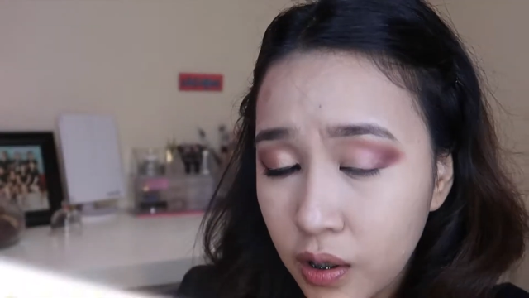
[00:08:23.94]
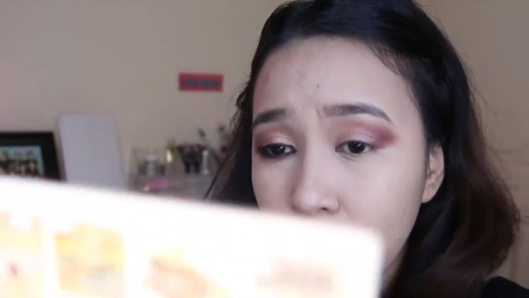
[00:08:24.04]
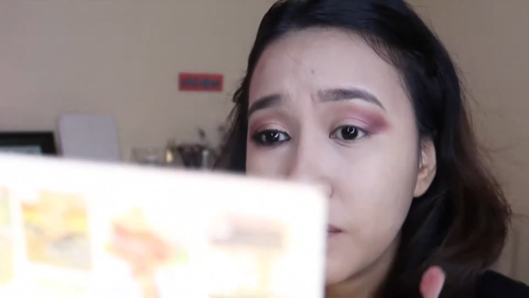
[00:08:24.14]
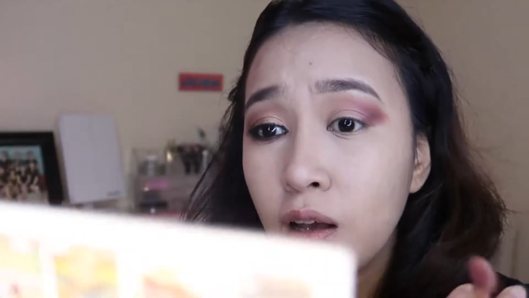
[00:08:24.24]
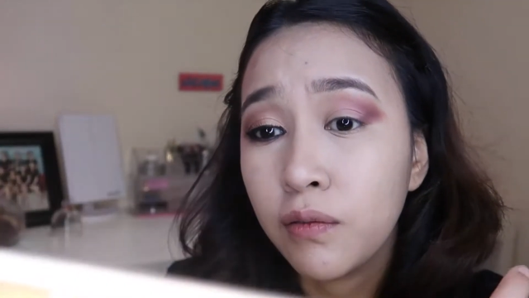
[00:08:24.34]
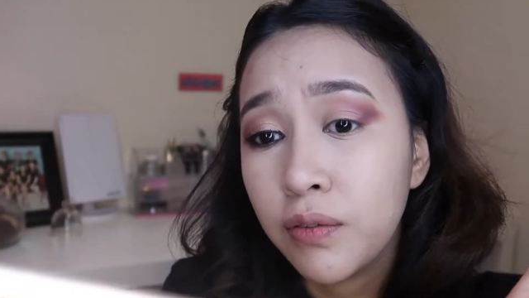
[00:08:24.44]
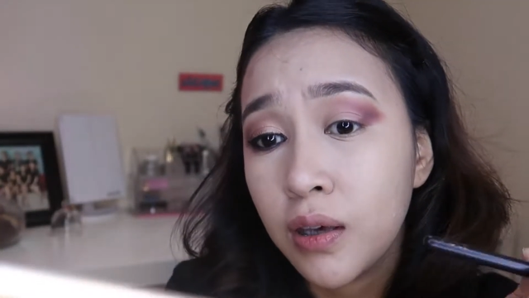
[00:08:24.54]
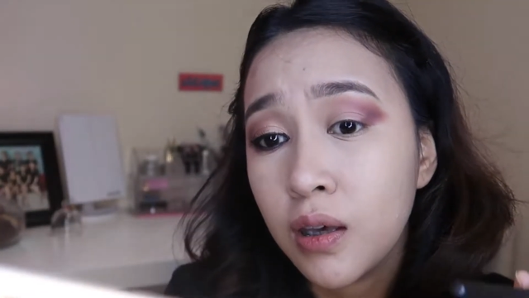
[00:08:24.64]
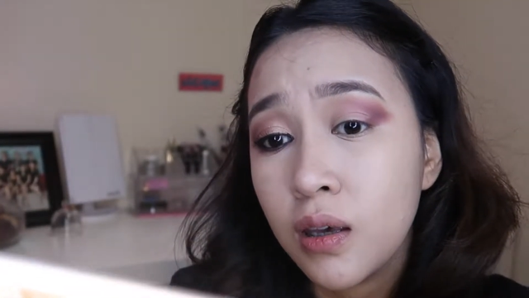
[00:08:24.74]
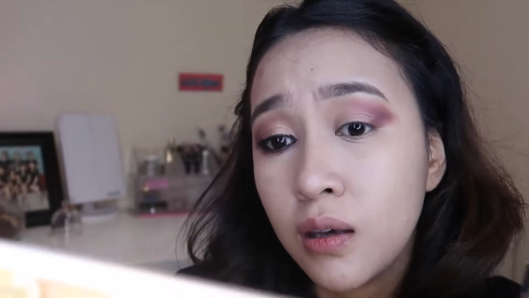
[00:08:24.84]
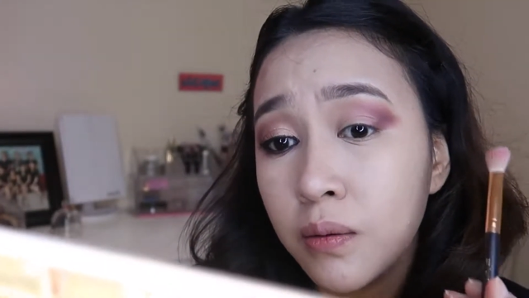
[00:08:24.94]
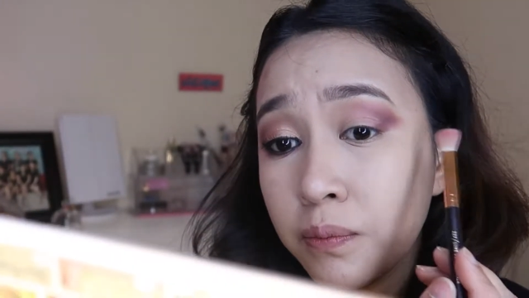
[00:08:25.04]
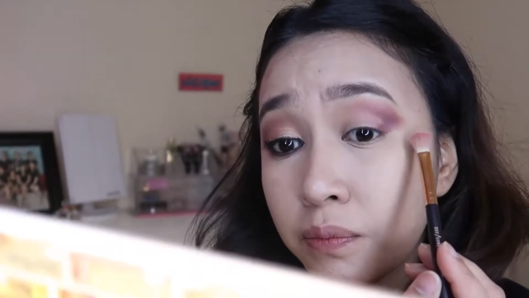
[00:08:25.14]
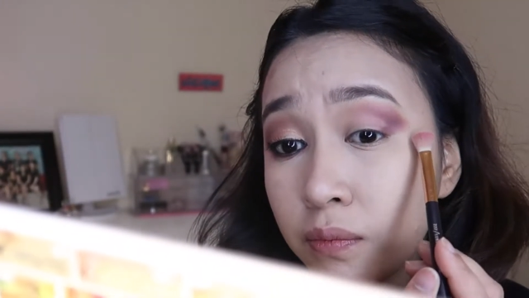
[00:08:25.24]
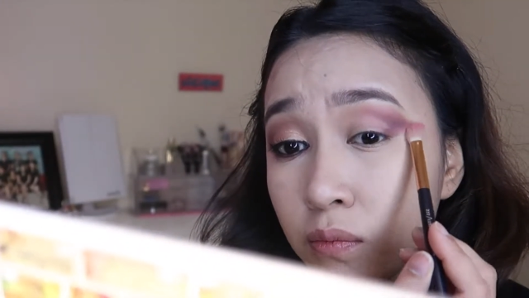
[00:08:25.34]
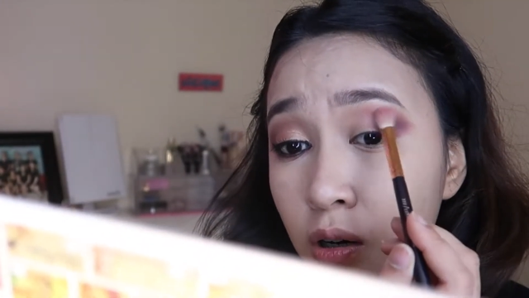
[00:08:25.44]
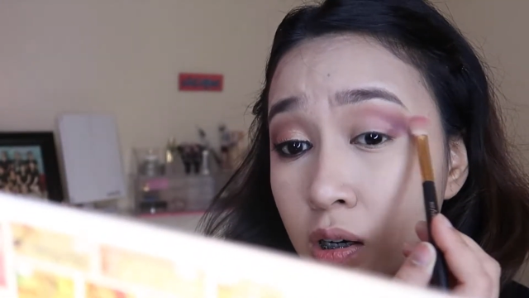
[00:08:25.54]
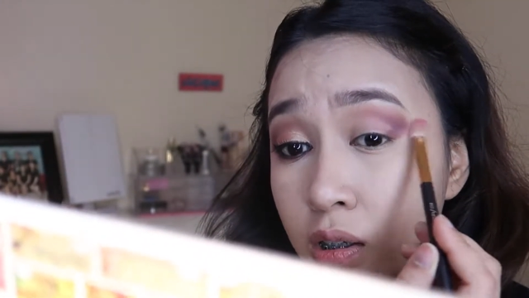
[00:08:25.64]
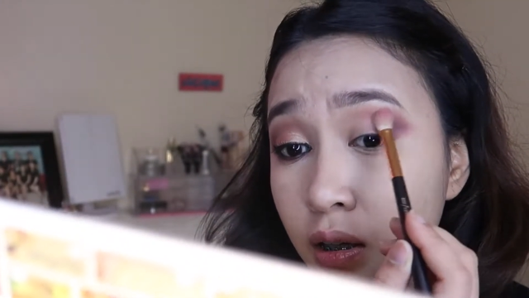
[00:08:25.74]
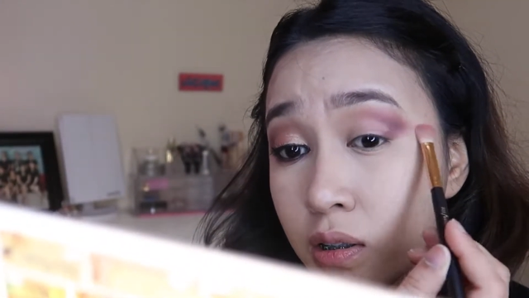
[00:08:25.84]
Using a fluffy
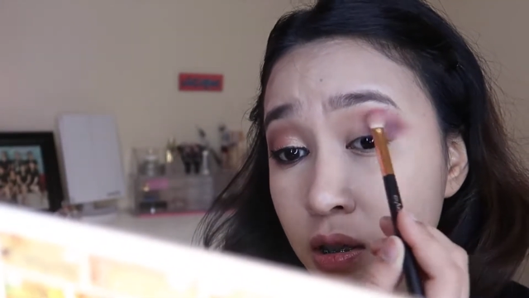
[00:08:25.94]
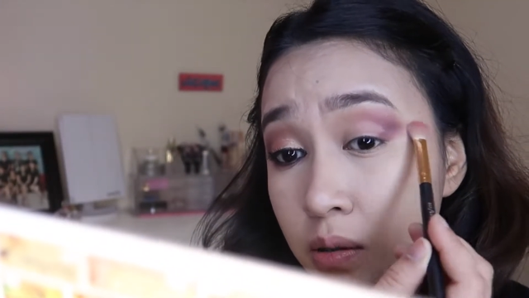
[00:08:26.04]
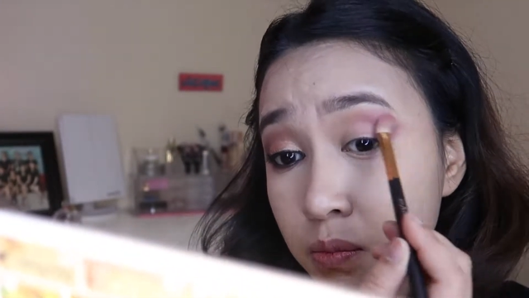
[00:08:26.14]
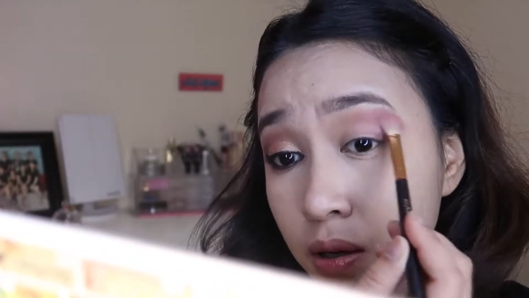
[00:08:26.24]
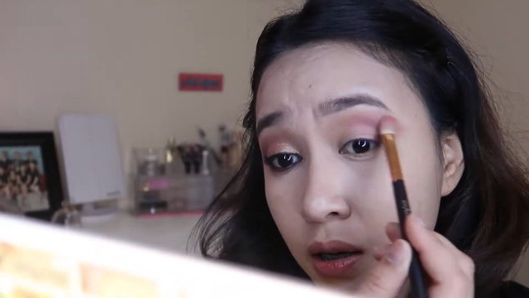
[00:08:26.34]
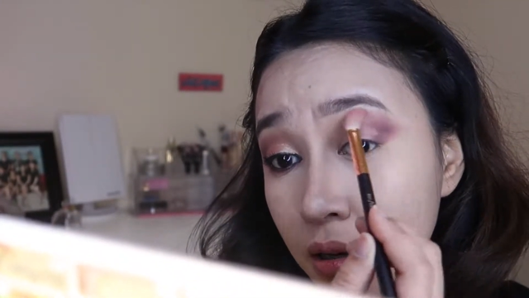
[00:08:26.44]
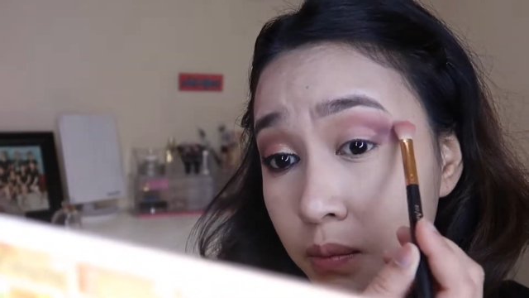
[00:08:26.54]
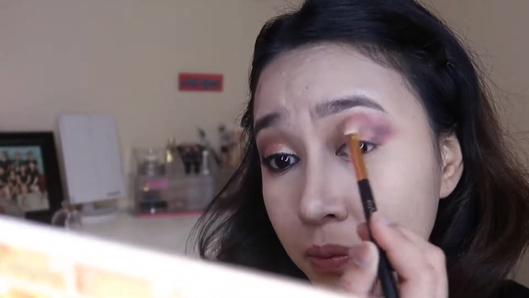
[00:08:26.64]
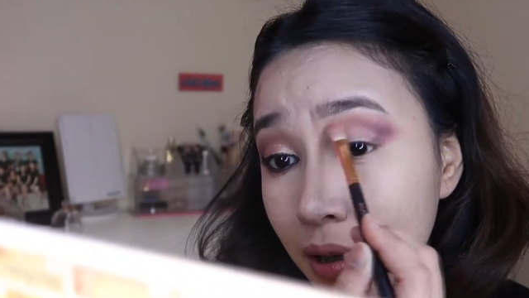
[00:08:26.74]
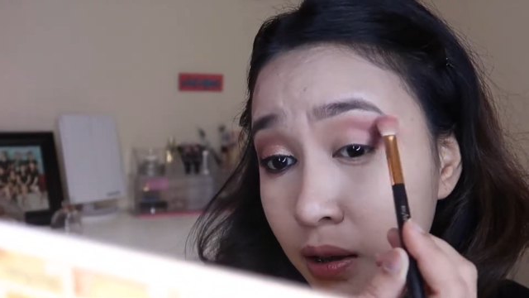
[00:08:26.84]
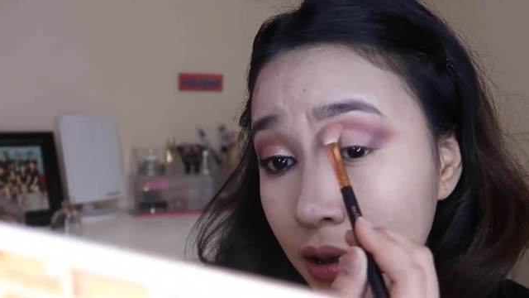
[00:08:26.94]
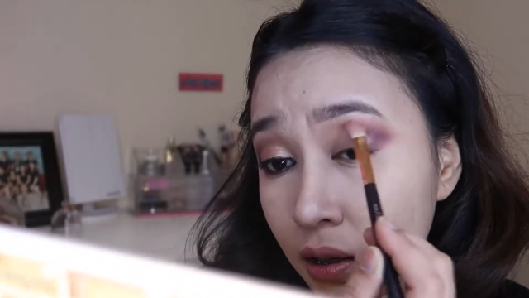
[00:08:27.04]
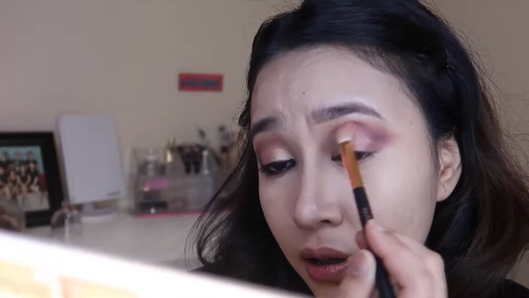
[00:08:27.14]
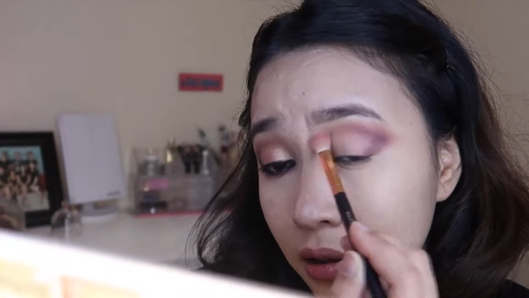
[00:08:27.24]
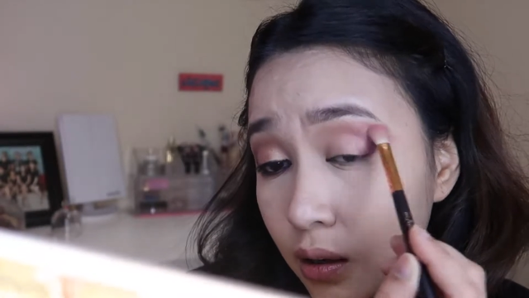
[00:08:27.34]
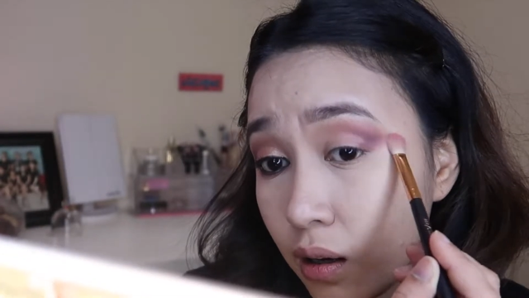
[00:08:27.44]
brush, I'll just be blending it